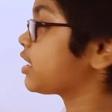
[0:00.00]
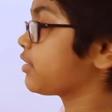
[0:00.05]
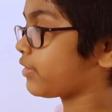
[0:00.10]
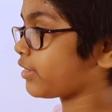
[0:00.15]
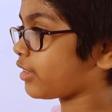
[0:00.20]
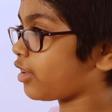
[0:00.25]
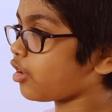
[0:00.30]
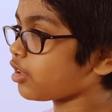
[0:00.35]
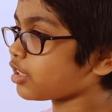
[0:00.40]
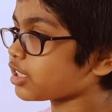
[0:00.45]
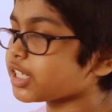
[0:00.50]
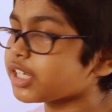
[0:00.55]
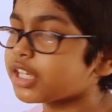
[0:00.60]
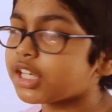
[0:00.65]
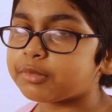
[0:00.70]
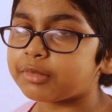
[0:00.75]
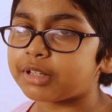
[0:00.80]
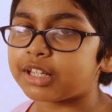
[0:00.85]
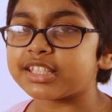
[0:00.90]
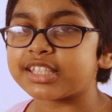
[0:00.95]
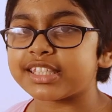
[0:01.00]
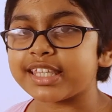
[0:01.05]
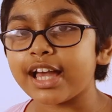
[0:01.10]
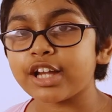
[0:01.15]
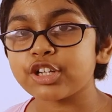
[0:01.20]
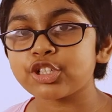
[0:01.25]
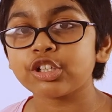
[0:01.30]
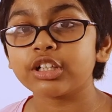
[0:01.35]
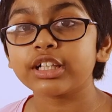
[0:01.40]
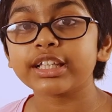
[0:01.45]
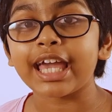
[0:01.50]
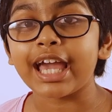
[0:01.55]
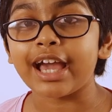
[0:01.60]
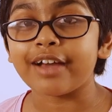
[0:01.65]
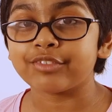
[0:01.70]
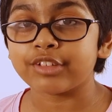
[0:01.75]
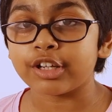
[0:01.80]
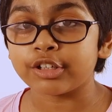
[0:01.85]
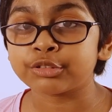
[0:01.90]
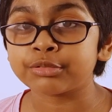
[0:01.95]
difficult, but it's actually
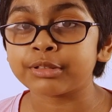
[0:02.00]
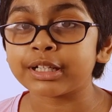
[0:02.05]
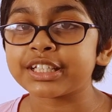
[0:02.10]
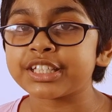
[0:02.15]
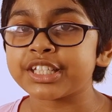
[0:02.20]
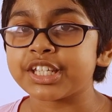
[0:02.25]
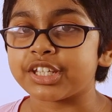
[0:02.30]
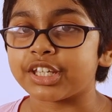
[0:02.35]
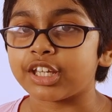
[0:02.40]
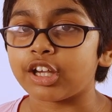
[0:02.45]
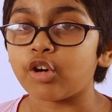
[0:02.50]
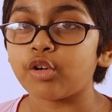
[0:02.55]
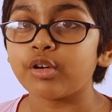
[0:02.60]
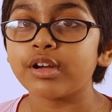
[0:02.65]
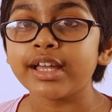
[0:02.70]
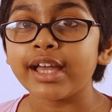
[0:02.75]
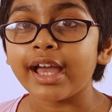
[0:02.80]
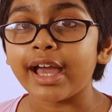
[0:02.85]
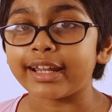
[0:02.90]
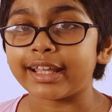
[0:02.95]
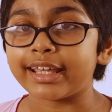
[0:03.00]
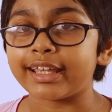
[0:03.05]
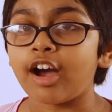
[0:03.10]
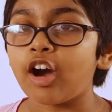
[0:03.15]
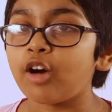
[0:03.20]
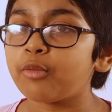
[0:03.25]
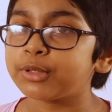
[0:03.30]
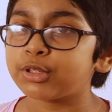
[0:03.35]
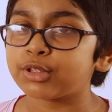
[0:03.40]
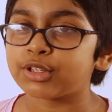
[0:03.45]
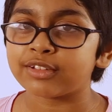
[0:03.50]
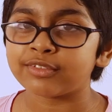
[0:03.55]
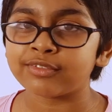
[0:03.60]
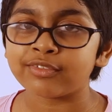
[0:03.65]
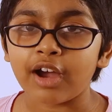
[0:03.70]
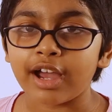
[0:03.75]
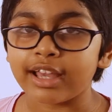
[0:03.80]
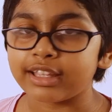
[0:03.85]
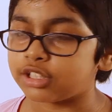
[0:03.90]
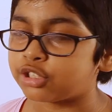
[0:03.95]
having a trick to do, and I hope you can
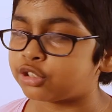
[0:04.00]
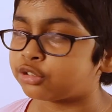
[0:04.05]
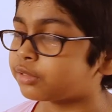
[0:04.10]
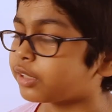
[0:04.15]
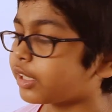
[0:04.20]
find the